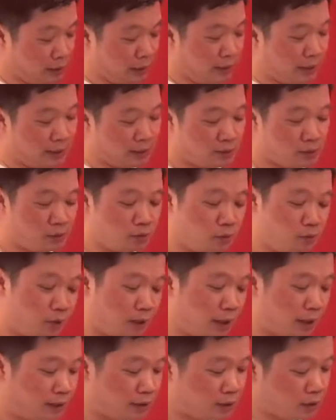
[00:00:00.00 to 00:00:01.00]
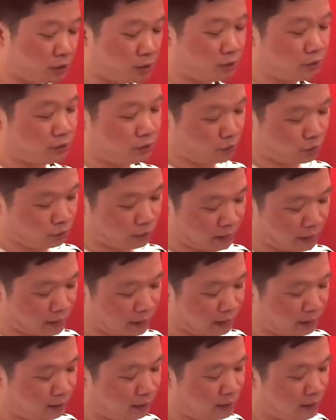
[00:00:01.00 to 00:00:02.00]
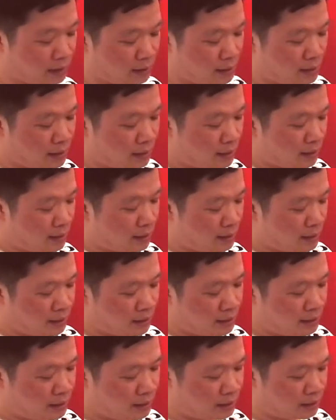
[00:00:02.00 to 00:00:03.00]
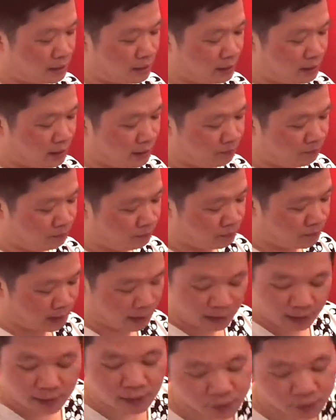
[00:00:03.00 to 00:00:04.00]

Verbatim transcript: unless you want to do that. Is um, it